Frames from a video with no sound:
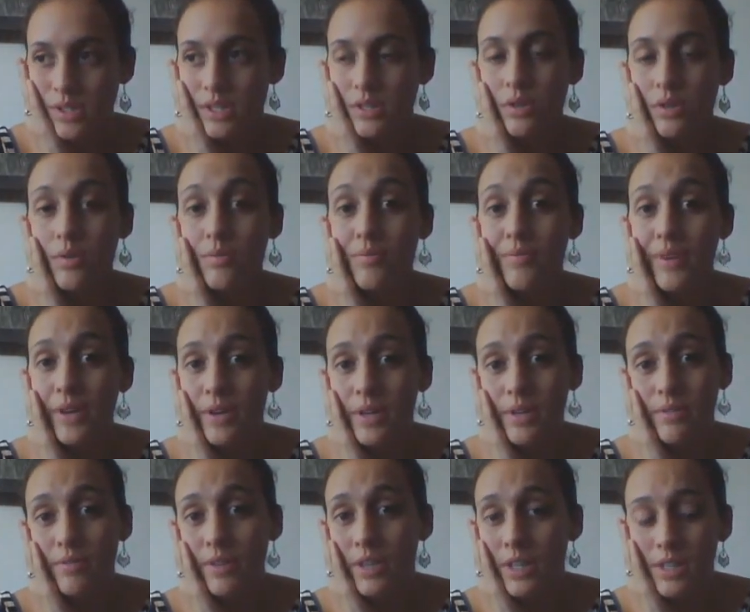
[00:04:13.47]
They took a
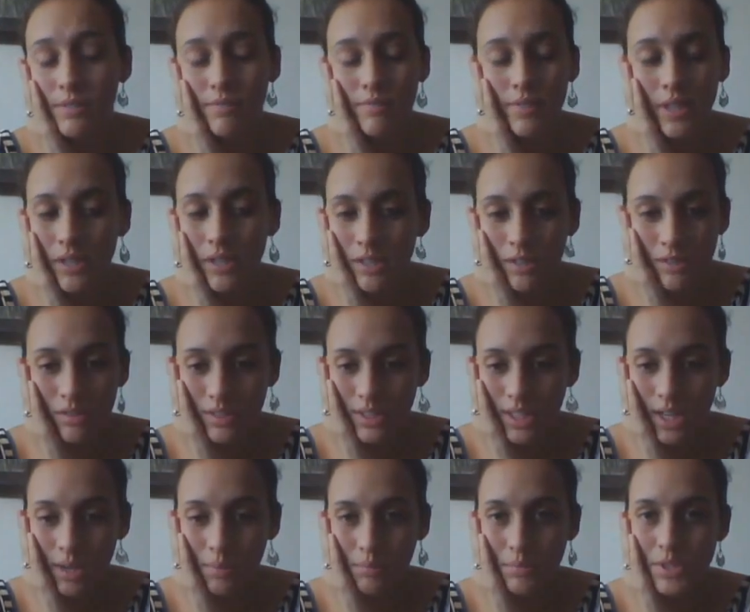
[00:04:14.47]
very long
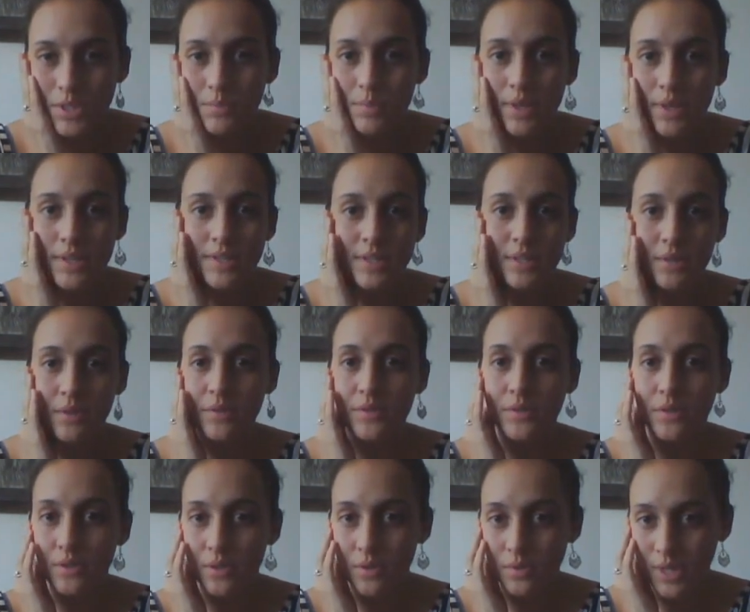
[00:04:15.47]
time just because
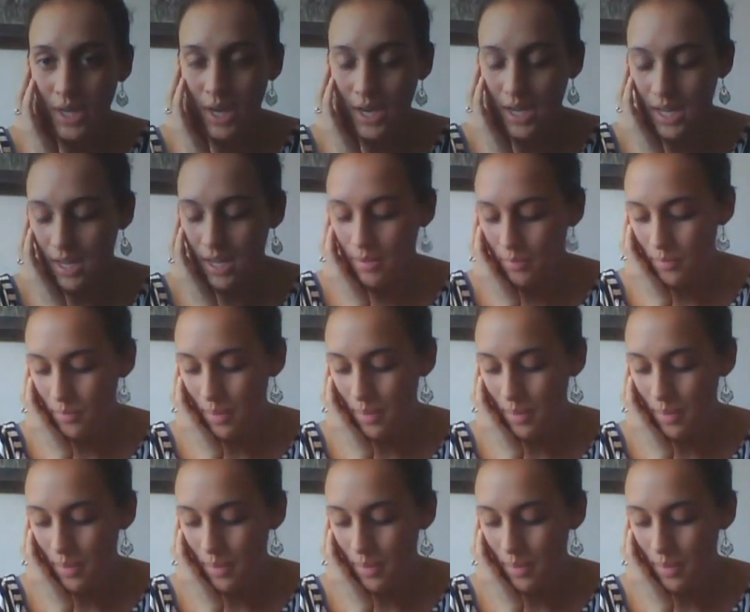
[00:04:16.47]
0s are so tiny,